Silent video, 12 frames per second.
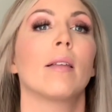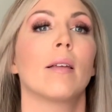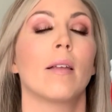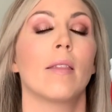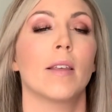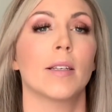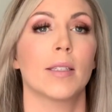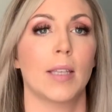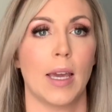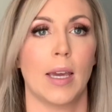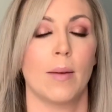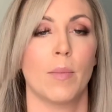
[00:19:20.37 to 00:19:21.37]
the
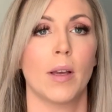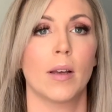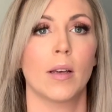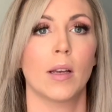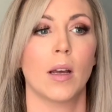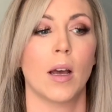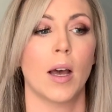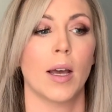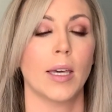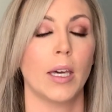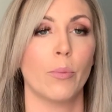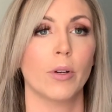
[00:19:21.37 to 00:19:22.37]
same
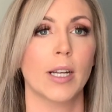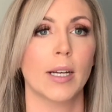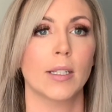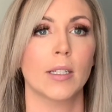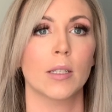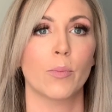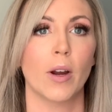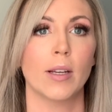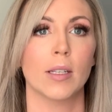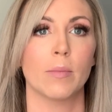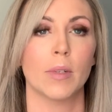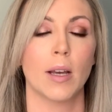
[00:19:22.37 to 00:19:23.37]
heat protectant spray
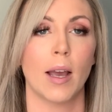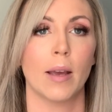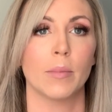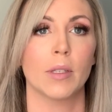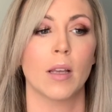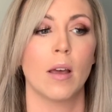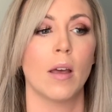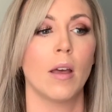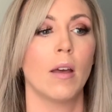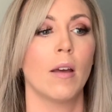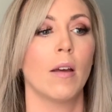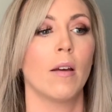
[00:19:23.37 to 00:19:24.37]
sometimes
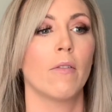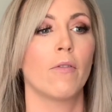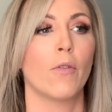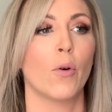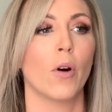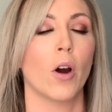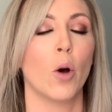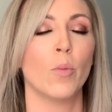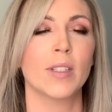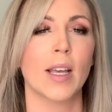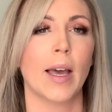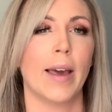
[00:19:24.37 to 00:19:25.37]
for almost
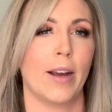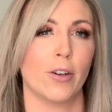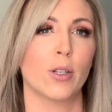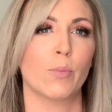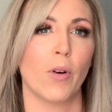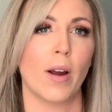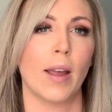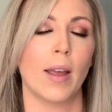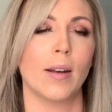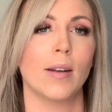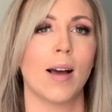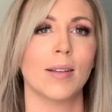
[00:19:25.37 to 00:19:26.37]
like a hairspray,
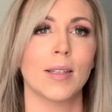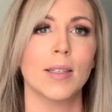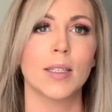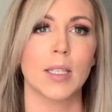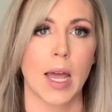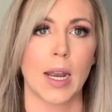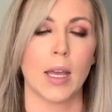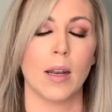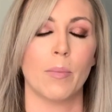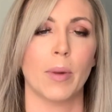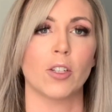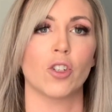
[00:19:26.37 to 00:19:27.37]
not to set it,
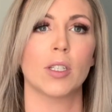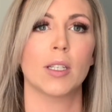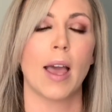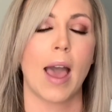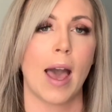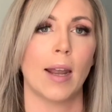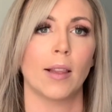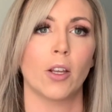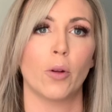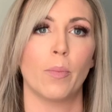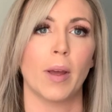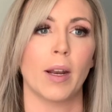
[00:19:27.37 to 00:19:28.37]
but just to add a little
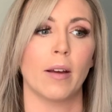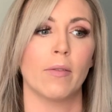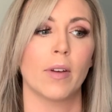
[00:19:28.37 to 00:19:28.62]
bit of